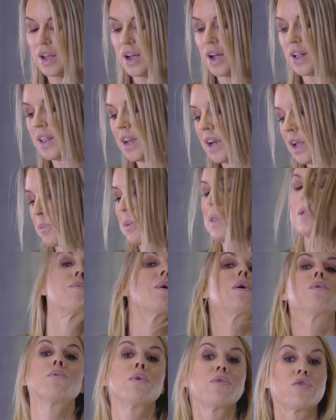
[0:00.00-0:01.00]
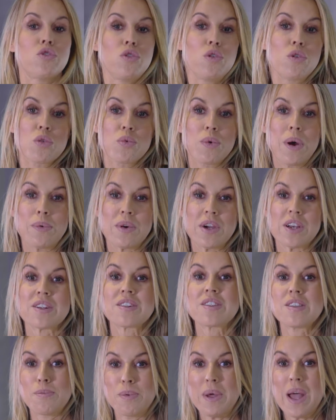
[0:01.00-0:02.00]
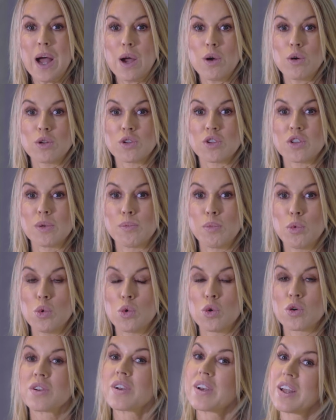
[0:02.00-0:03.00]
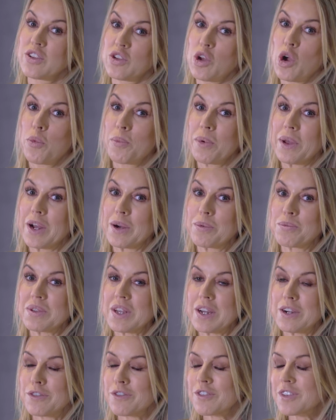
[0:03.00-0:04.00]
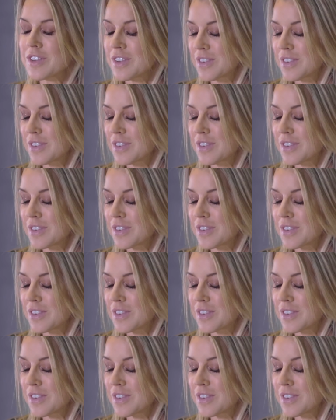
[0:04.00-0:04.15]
and then that'll be the moment of truth where we're going to tip it out onto the board, and let's hope it comes out.